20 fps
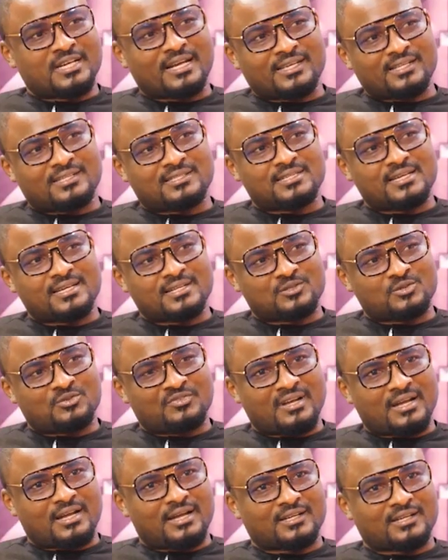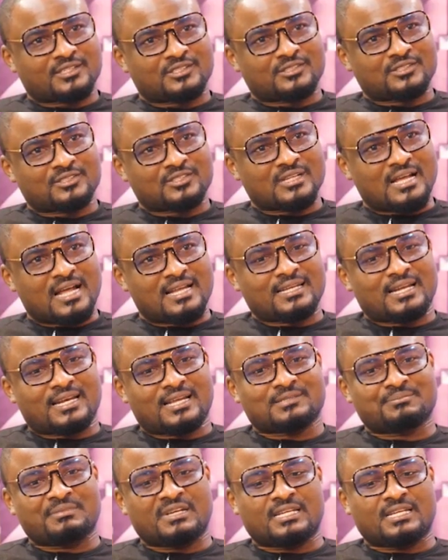her intent over her actions, and that
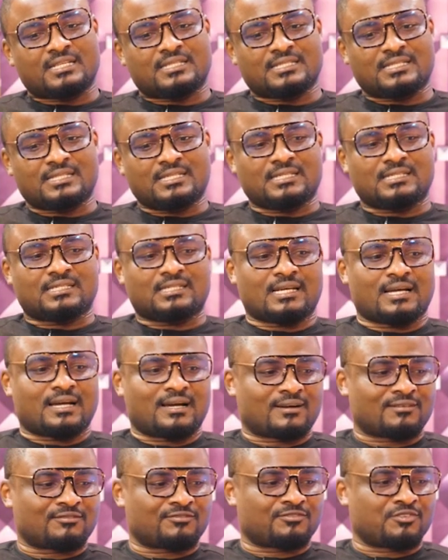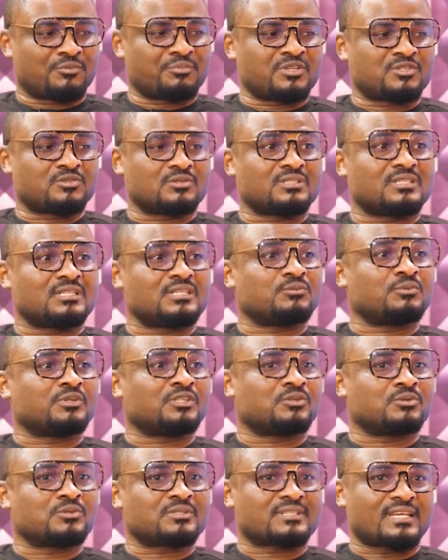has made it easier for me to deal
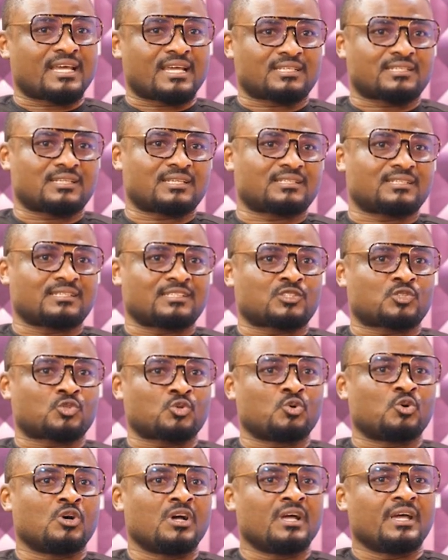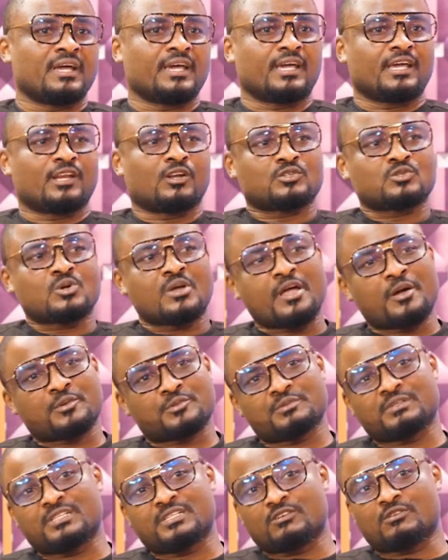with those excesses. So it also
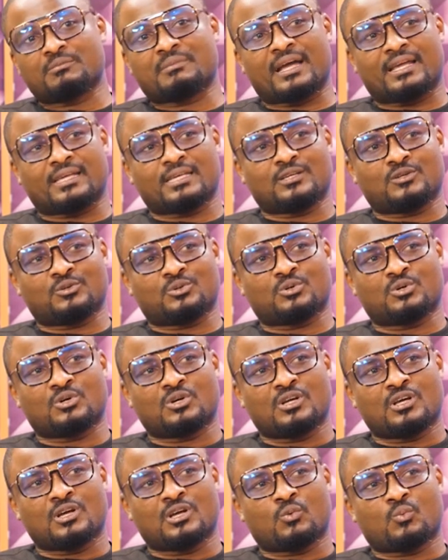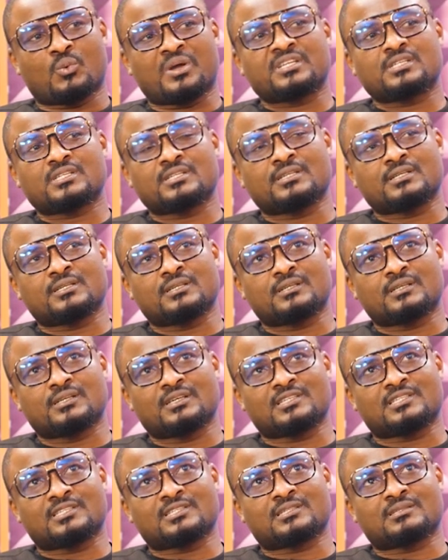helps me deal with my ego. When she
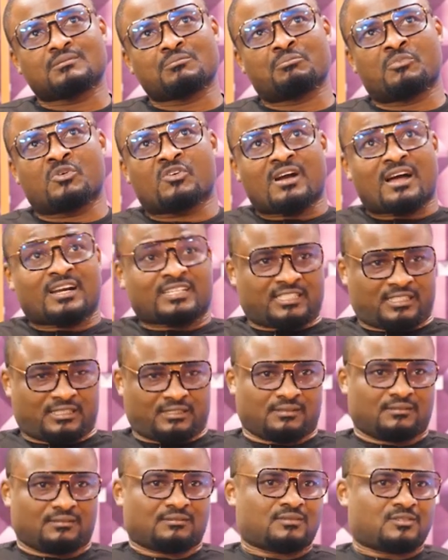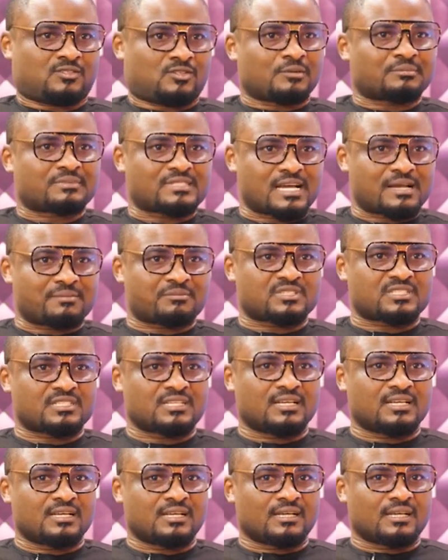is brash sometimes,
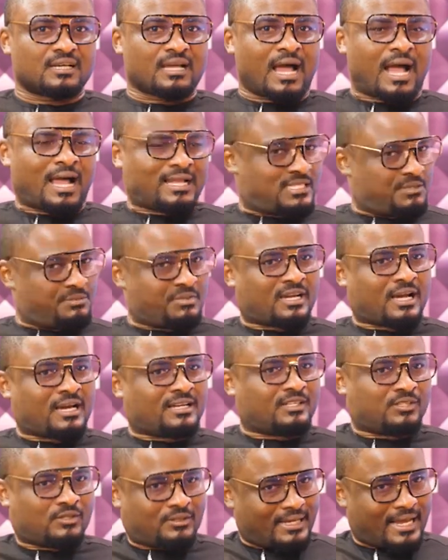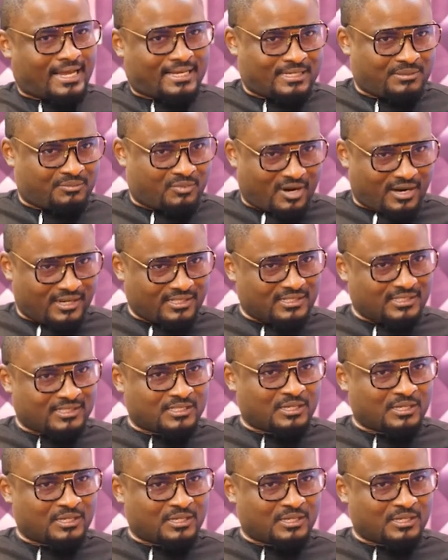I typically don't like it brash,